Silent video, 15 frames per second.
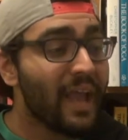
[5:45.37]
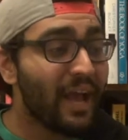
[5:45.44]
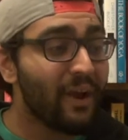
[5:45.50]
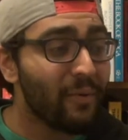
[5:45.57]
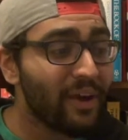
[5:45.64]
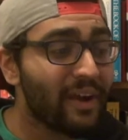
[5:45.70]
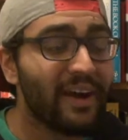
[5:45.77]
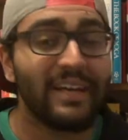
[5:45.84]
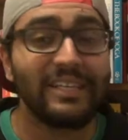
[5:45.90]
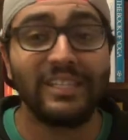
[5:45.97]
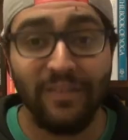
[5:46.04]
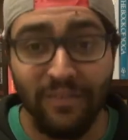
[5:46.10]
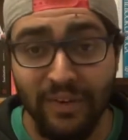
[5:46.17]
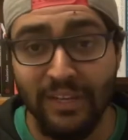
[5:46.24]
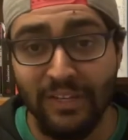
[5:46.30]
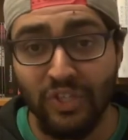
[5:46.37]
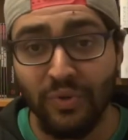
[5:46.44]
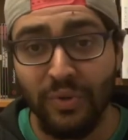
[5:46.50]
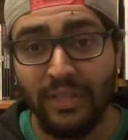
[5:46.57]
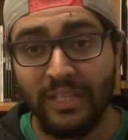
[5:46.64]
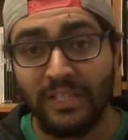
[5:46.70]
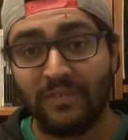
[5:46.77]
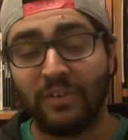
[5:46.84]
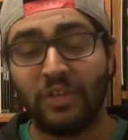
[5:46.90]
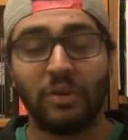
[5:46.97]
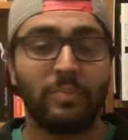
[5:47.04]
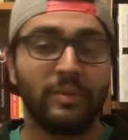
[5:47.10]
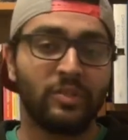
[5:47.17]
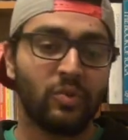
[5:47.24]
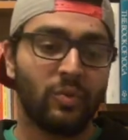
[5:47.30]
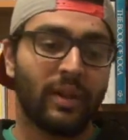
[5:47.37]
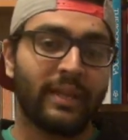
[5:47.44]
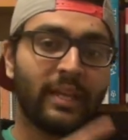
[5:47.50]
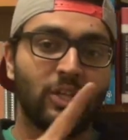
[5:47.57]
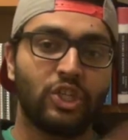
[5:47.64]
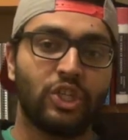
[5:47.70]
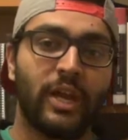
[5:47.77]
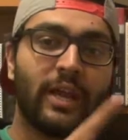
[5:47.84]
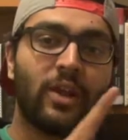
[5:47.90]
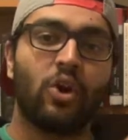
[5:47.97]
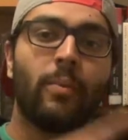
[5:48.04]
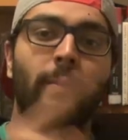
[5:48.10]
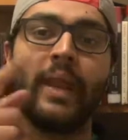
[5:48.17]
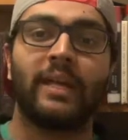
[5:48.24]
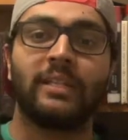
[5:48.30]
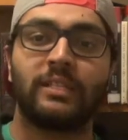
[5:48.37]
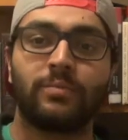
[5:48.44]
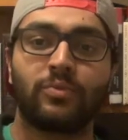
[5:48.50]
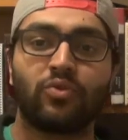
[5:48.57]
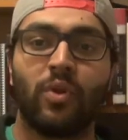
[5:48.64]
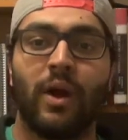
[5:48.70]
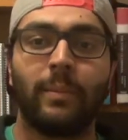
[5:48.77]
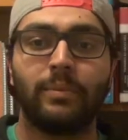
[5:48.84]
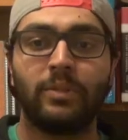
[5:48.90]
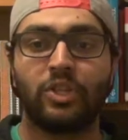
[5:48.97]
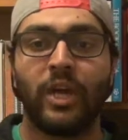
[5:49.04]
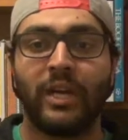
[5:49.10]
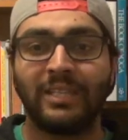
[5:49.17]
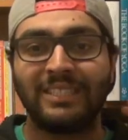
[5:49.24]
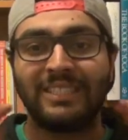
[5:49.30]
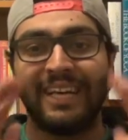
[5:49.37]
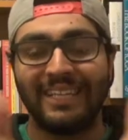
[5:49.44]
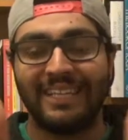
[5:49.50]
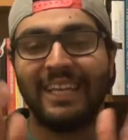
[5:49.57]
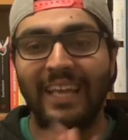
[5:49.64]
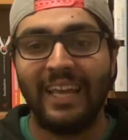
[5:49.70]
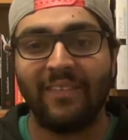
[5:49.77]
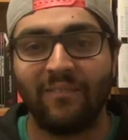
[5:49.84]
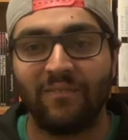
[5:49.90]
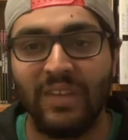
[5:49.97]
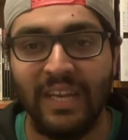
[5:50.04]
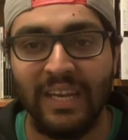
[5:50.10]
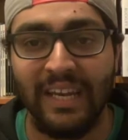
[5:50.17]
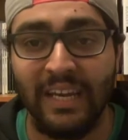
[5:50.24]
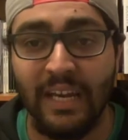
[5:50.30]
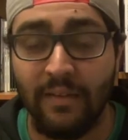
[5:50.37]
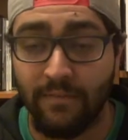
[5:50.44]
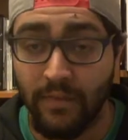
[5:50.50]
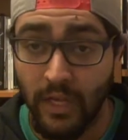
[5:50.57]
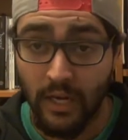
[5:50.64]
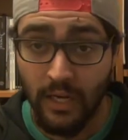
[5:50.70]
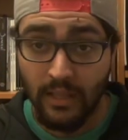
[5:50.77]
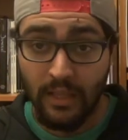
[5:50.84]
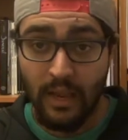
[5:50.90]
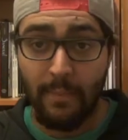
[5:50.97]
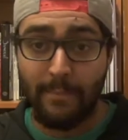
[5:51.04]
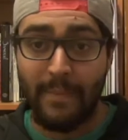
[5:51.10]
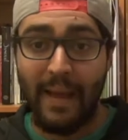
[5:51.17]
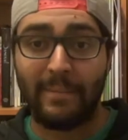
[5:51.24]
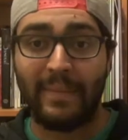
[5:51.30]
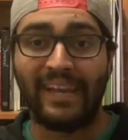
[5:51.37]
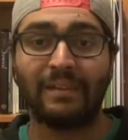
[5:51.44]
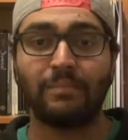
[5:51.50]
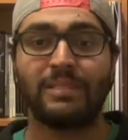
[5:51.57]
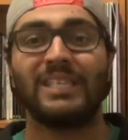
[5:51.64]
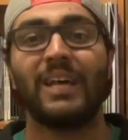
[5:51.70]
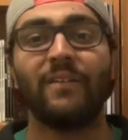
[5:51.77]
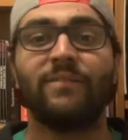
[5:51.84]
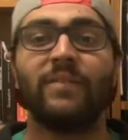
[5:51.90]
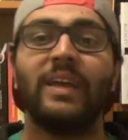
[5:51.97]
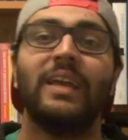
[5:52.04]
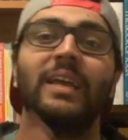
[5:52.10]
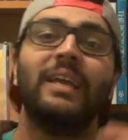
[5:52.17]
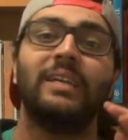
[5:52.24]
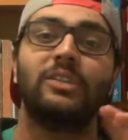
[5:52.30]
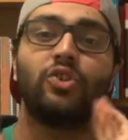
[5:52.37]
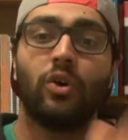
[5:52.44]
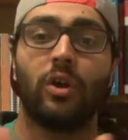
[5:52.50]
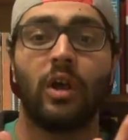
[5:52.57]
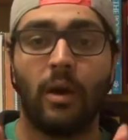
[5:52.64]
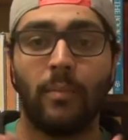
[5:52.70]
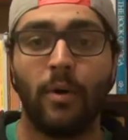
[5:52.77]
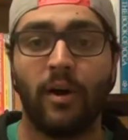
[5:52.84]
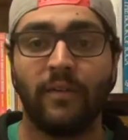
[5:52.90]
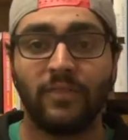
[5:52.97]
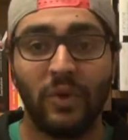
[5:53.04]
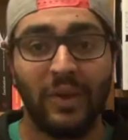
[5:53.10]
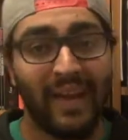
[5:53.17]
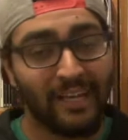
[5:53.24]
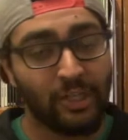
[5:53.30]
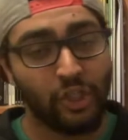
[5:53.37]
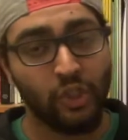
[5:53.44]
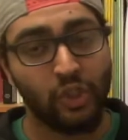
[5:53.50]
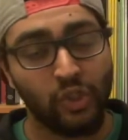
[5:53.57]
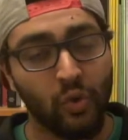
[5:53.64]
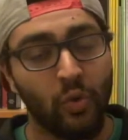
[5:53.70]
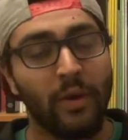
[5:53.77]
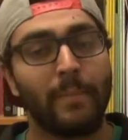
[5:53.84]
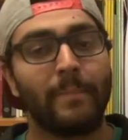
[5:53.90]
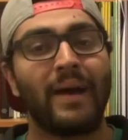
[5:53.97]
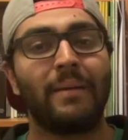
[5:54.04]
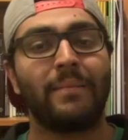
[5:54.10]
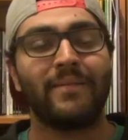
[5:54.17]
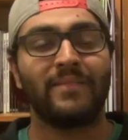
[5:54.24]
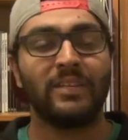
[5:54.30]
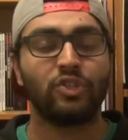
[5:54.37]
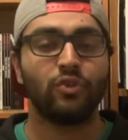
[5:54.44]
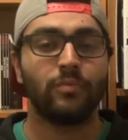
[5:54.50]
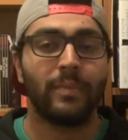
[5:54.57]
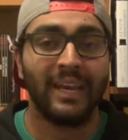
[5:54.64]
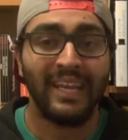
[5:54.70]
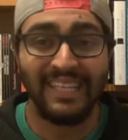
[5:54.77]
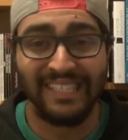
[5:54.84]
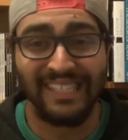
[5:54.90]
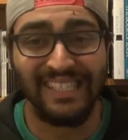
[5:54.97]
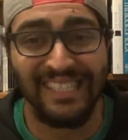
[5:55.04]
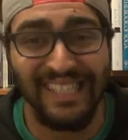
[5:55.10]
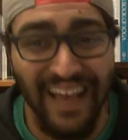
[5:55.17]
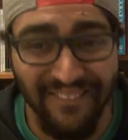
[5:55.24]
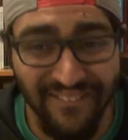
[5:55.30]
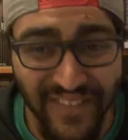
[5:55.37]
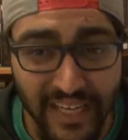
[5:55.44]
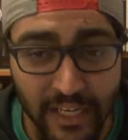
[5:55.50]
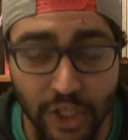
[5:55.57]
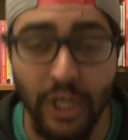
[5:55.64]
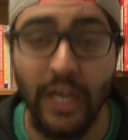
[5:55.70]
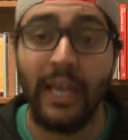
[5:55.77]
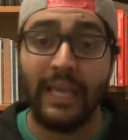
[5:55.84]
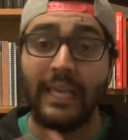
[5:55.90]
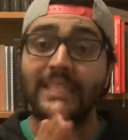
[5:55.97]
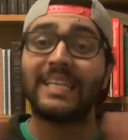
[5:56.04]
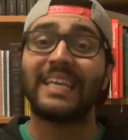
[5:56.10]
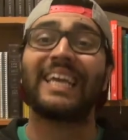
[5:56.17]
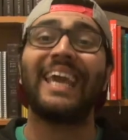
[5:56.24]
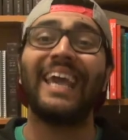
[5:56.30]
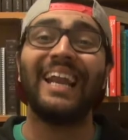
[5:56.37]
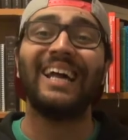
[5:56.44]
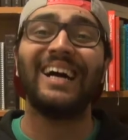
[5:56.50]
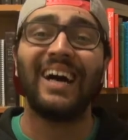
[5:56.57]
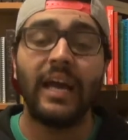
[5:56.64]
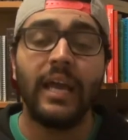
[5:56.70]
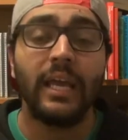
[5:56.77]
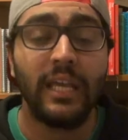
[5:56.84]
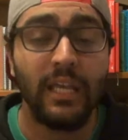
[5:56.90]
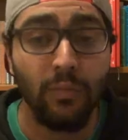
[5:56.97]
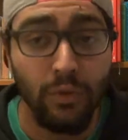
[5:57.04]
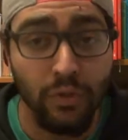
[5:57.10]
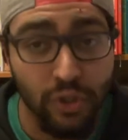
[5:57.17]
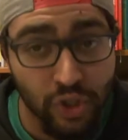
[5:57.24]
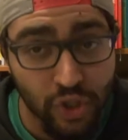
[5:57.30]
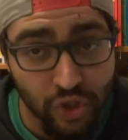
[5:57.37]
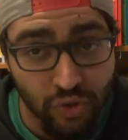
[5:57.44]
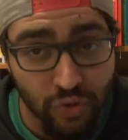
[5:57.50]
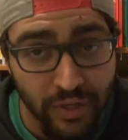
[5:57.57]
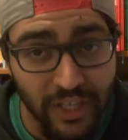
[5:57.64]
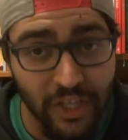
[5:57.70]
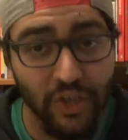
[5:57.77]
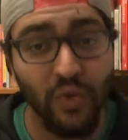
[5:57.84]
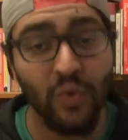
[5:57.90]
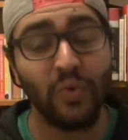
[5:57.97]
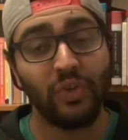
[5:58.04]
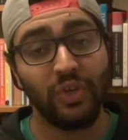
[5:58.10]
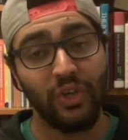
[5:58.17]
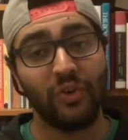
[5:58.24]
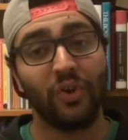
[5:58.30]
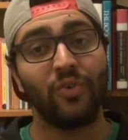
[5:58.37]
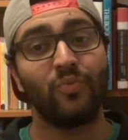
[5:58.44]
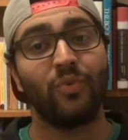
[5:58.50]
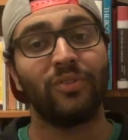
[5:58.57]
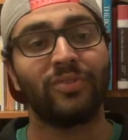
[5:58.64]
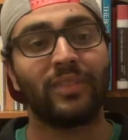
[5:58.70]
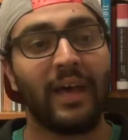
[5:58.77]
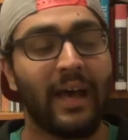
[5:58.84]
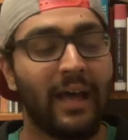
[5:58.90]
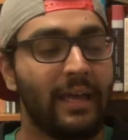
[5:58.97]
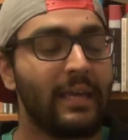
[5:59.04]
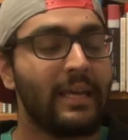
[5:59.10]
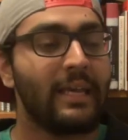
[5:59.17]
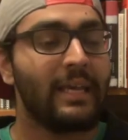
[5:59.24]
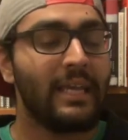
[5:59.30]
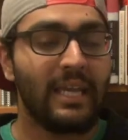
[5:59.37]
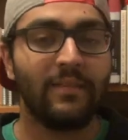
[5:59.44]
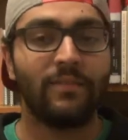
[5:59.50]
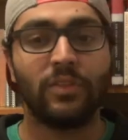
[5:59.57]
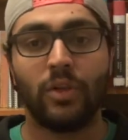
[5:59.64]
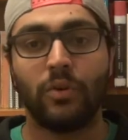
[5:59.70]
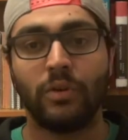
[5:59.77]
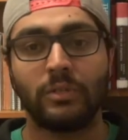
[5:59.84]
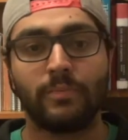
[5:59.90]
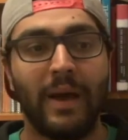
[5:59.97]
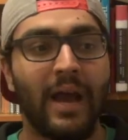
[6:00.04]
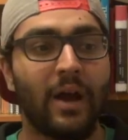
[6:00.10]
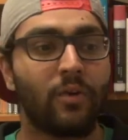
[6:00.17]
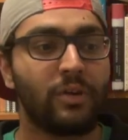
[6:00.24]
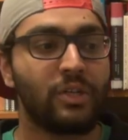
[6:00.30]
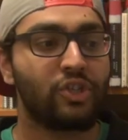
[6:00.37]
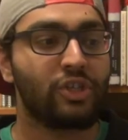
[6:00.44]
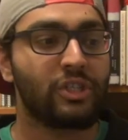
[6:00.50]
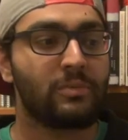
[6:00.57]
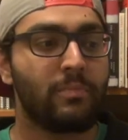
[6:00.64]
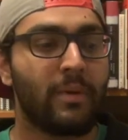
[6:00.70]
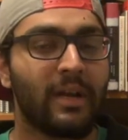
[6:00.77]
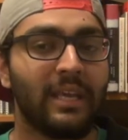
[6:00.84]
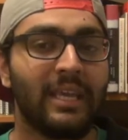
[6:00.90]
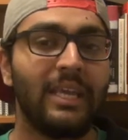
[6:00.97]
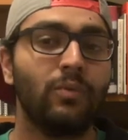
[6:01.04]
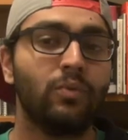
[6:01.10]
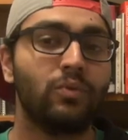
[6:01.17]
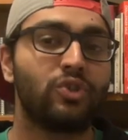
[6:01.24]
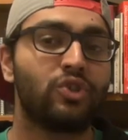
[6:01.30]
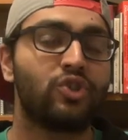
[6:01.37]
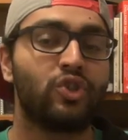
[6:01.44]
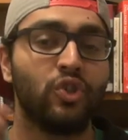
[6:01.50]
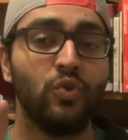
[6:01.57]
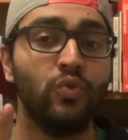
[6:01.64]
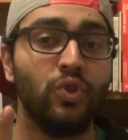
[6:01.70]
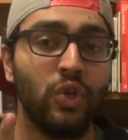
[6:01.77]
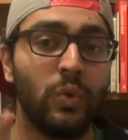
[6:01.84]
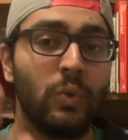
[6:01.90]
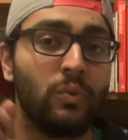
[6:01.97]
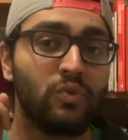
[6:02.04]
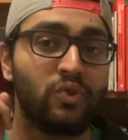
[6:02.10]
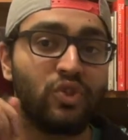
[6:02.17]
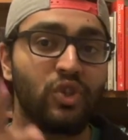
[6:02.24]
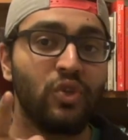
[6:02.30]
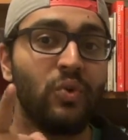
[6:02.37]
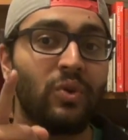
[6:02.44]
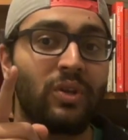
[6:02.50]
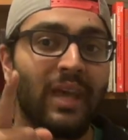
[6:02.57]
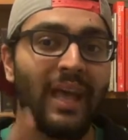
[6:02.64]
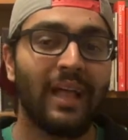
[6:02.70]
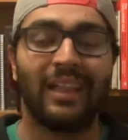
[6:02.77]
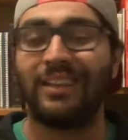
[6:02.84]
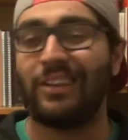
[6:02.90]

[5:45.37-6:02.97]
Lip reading: Anyway, guys, if you did enjoy this video, please do like, share, comment, and subscribe to the channel down here. If you didn't, then Batman himself is gonna come after you. And as you saw in Batman v Superman, he is a savage. He's a killer. He will destroy you. You don't want that, even though his power is just money. He will sue you. He'll sue you to hell.